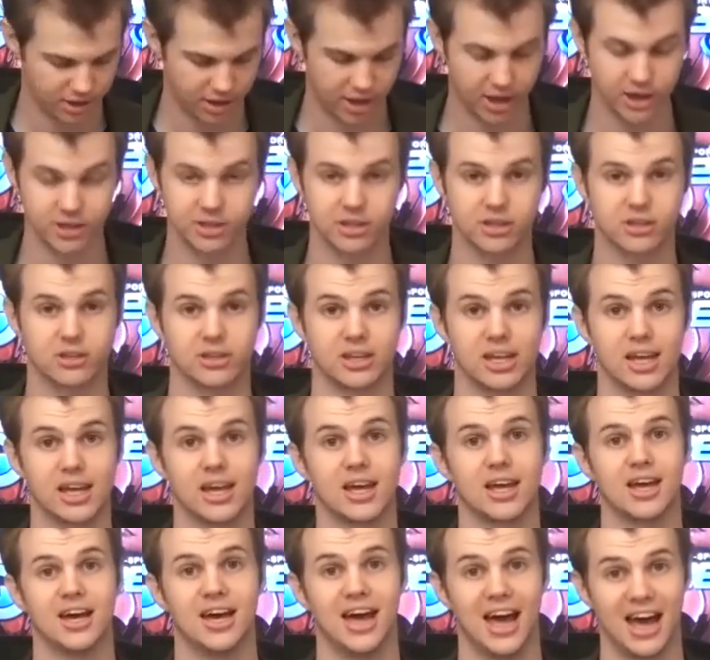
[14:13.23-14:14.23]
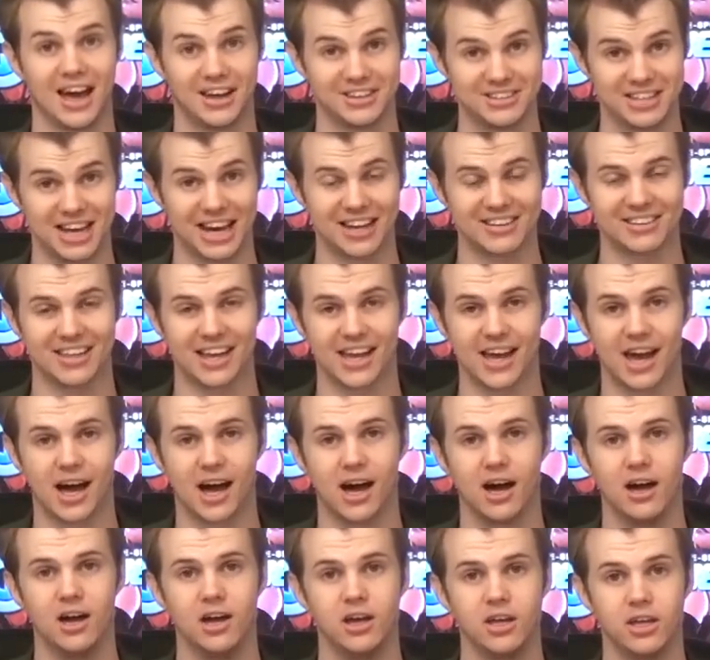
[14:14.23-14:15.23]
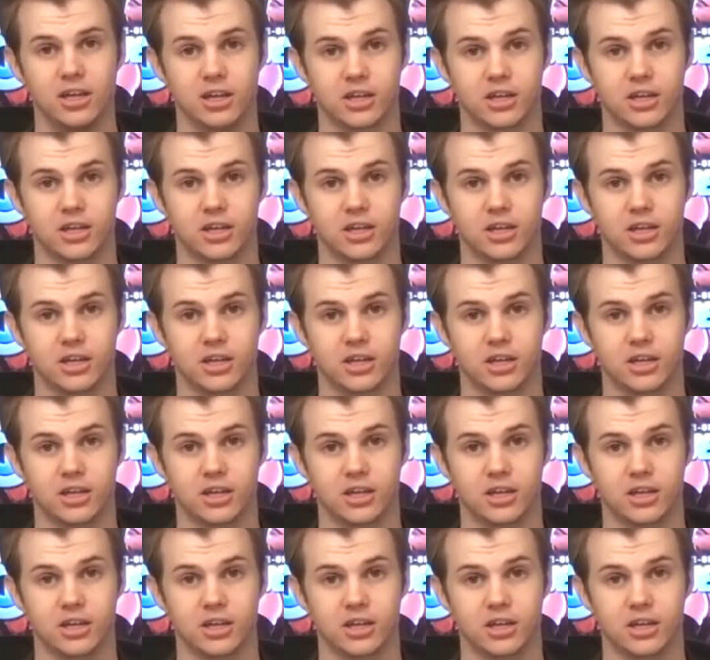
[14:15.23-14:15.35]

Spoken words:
You can hear how loud they are.